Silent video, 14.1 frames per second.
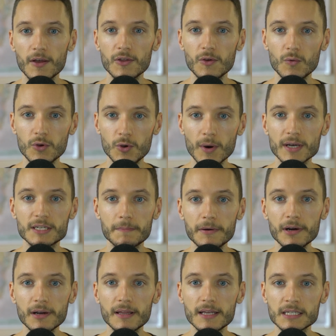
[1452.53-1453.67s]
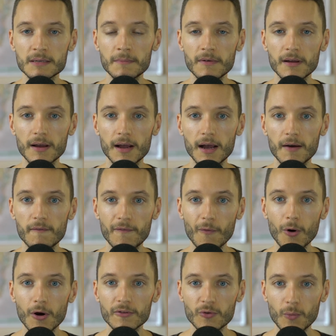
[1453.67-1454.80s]
U.S. imperialism
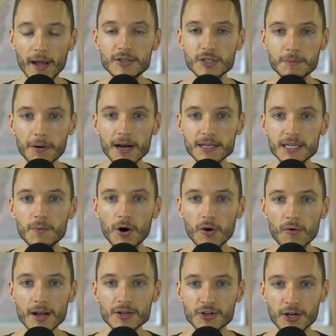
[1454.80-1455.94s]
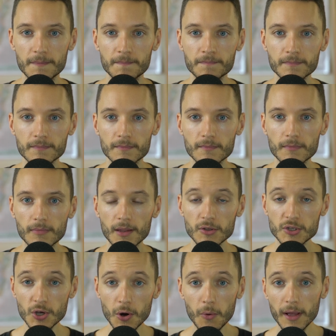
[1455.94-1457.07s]
to wage this proxy war in Russia.
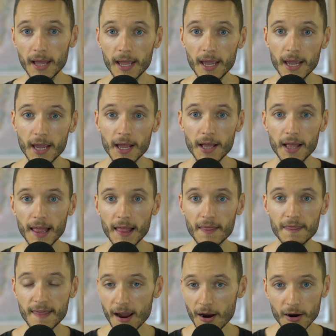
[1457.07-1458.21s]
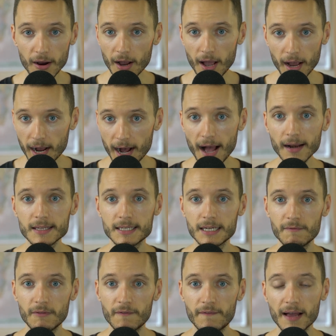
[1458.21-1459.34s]
So they're cognizant
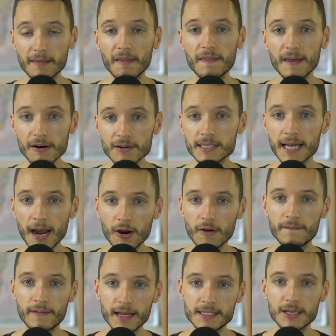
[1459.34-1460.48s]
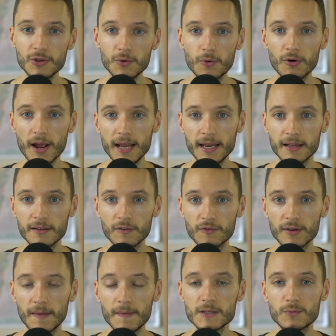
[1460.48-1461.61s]
of the fact that they're sacrificing Ukrainians
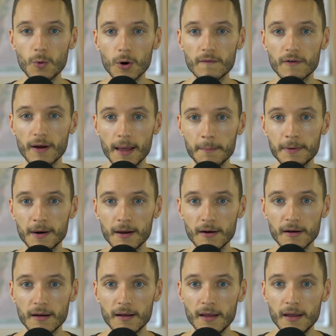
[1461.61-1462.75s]
in this war for empire.